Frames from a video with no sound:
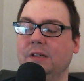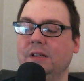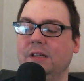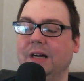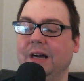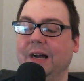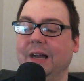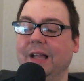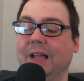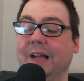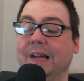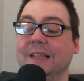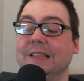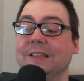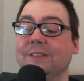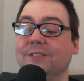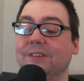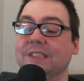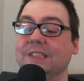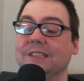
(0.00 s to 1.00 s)
I like the
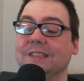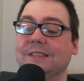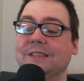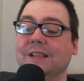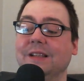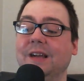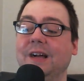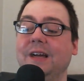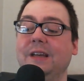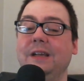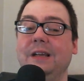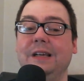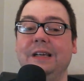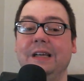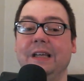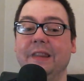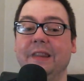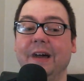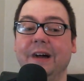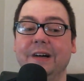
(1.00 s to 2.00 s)
verses a lot.
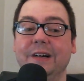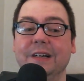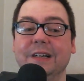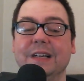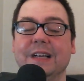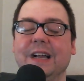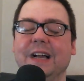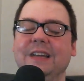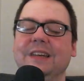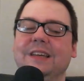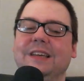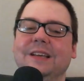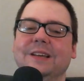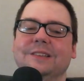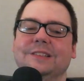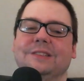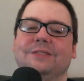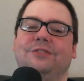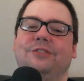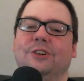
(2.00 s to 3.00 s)
That hook kind of
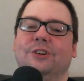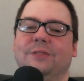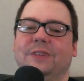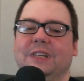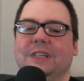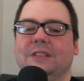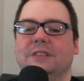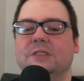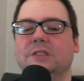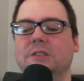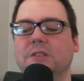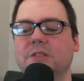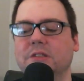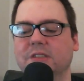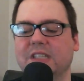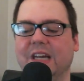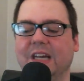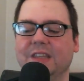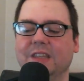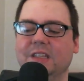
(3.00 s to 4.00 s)
kills it for me,
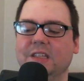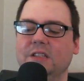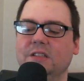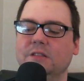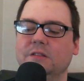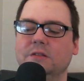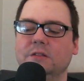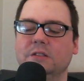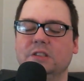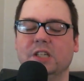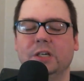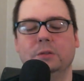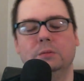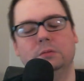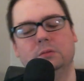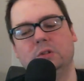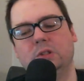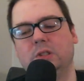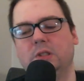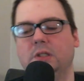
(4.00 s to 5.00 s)
sadly. So,
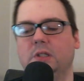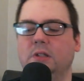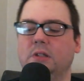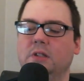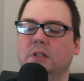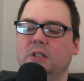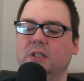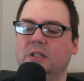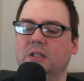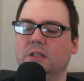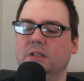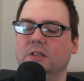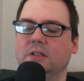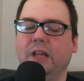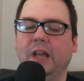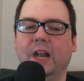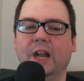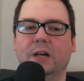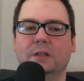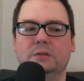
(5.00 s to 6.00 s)

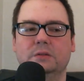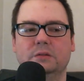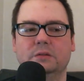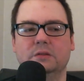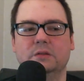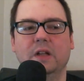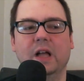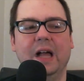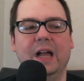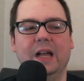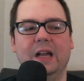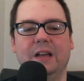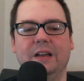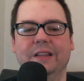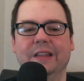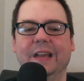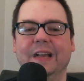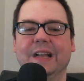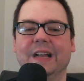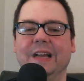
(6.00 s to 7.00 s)

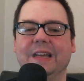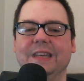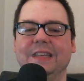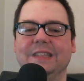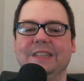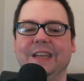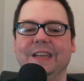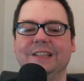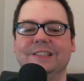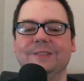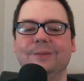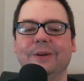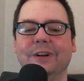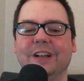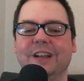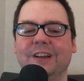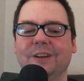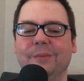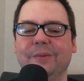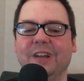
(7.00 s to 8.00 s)
that kind of takes what
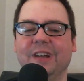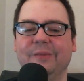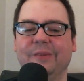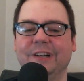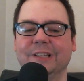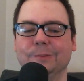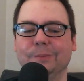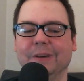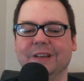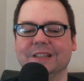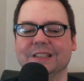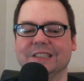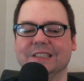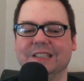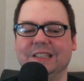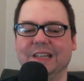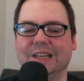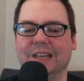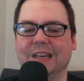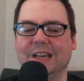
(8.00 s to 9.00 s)
could have been a much better
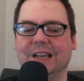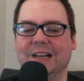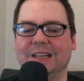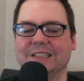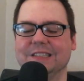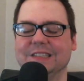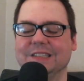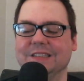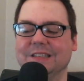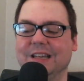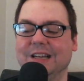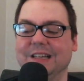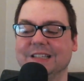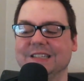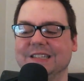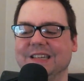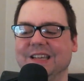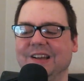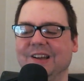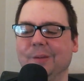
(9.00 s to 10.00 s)
song and knocks
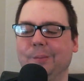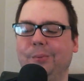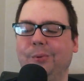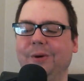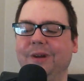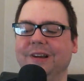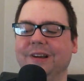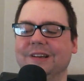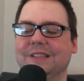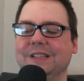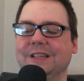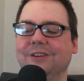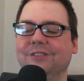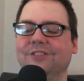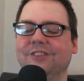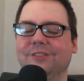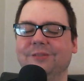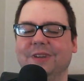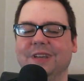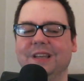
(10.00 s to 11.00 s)
it down a point or two
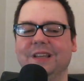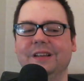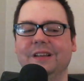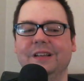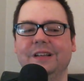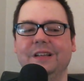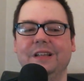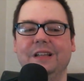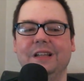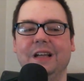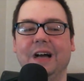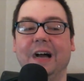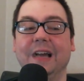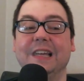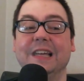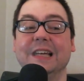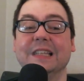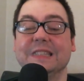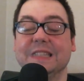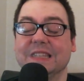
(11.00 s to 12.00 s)
for me. I
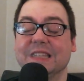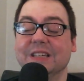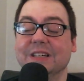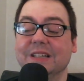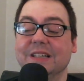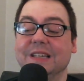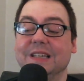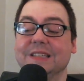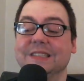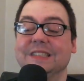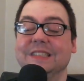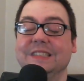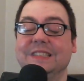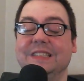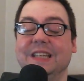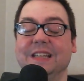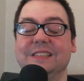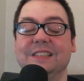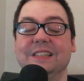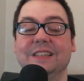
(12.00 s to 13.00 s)
get that the hook is
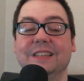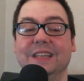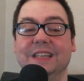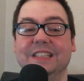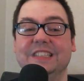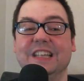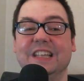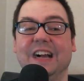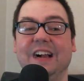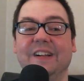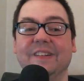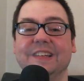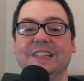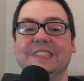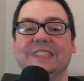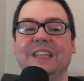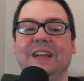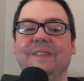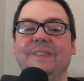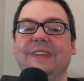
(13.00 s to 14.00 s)
intentionally childish
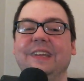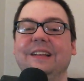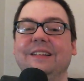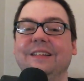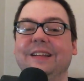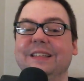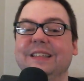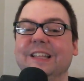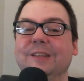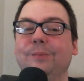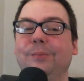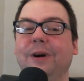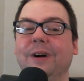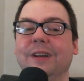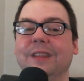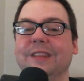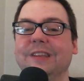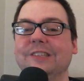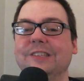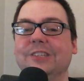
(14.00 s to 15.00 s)
sounding, like that's part
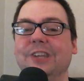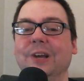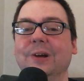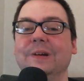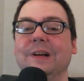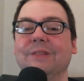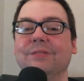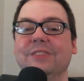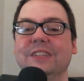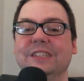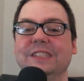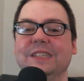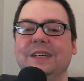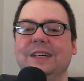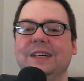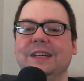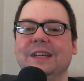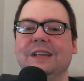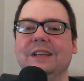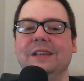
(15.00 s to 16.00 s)
of the joke of the
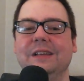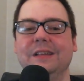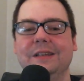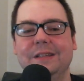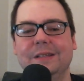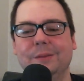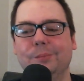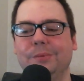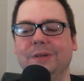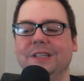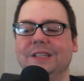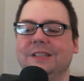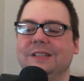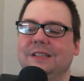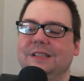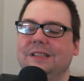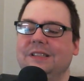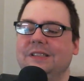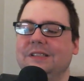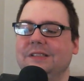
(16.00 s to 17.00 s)
song, but
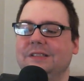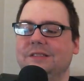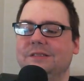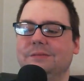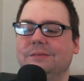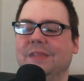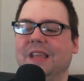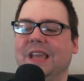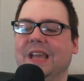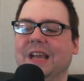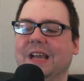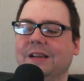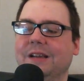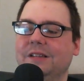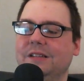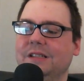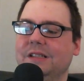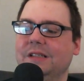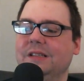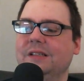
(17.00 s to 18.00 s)
I
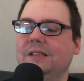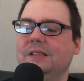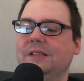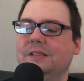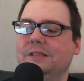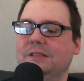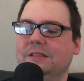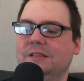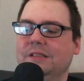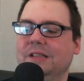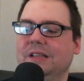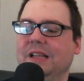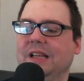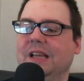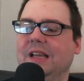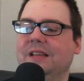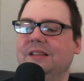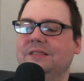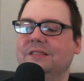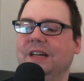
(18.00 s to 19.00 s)

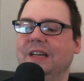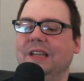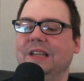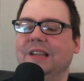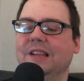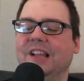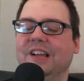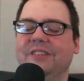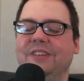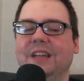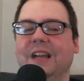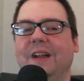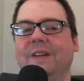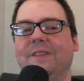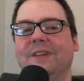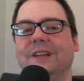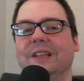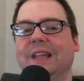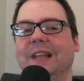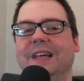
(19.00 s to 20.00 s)
didn't love it. I don't
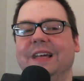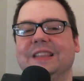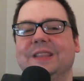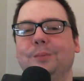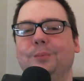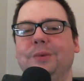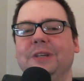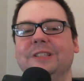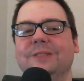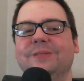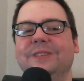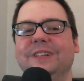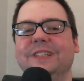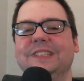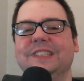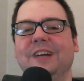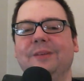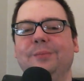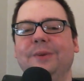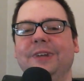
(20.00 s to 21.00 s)
really like the beat switch
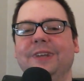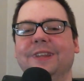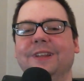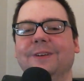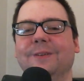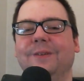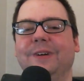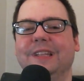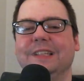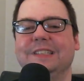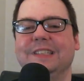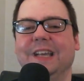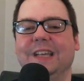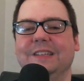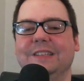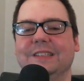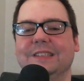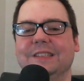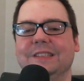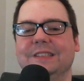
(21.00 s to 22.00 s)
up either when it
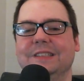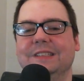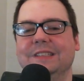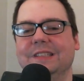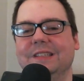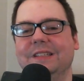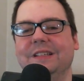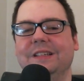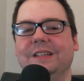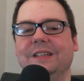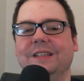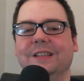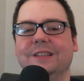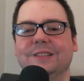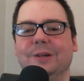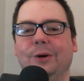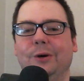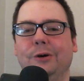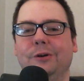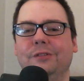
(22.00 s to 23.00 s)
changes and there's
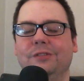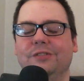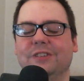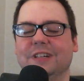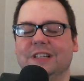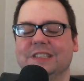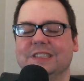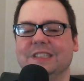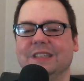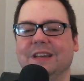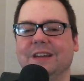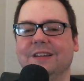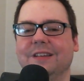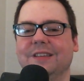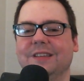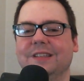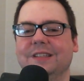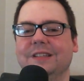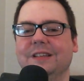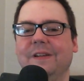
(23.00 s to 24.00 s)
a whole verse in there
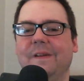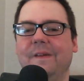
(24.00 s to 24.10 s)
that